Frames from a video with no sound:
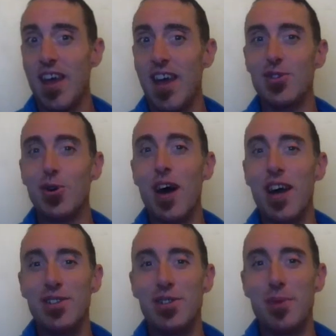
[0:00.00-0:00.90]
As
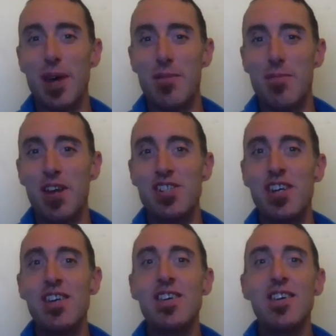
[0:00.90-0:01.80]
always, it's been a
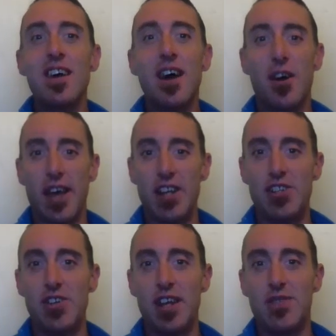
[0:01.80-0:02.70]
pleasure. I'll
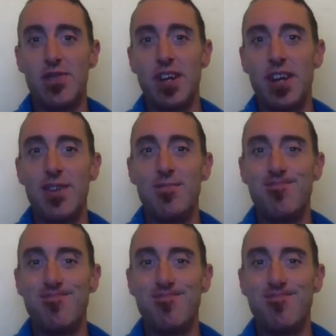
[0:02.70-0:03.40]
catch you next video.